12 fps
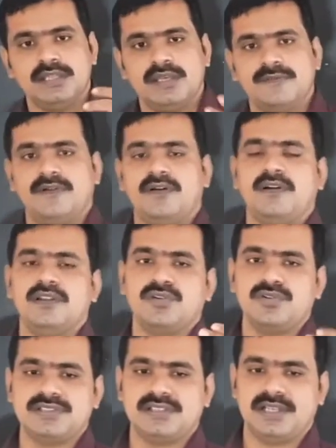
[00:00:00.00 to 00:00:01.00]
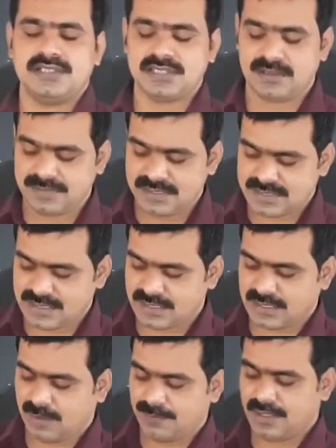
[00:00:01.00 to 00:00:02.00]
They follow the rules and regulations of this
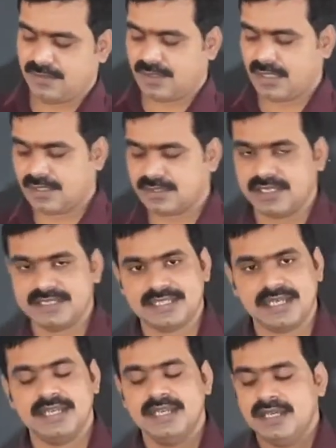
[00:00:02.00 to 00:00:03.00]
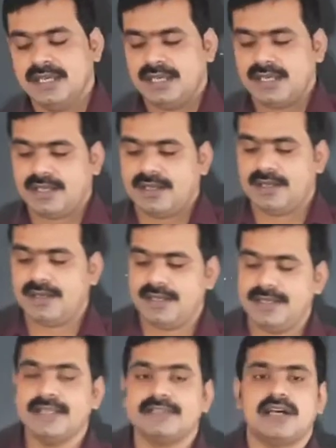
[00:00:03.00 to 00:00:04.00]
company. Okay, that is
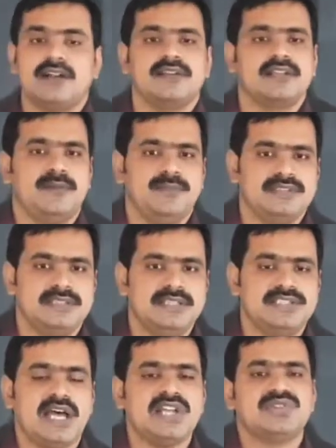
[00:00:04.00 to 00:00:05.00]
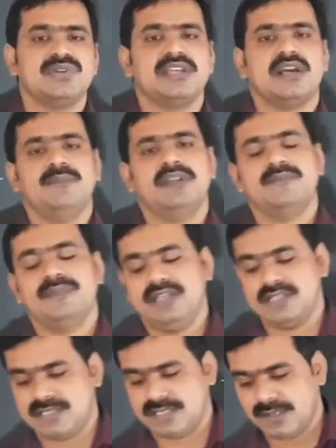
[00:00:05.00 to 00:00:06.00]
in chartered companies. In statutory company
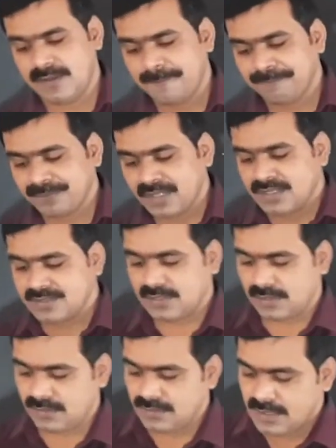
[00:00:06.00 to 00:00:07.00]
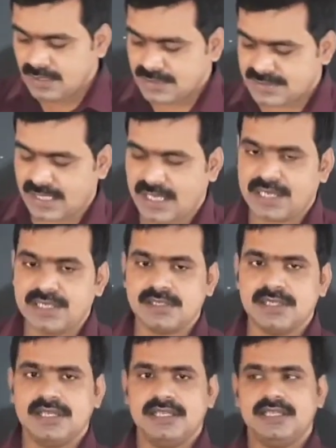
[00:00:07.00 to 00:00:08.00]
means, so under
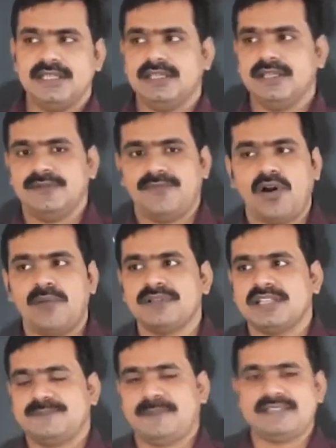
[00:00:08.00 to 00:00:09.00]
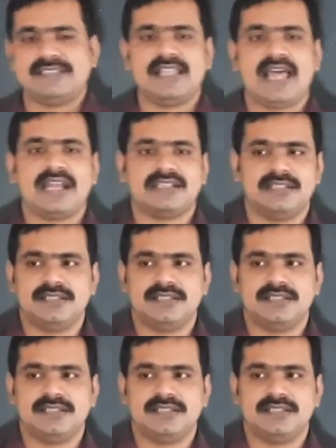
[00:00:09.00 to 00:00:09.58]
he formed the special act.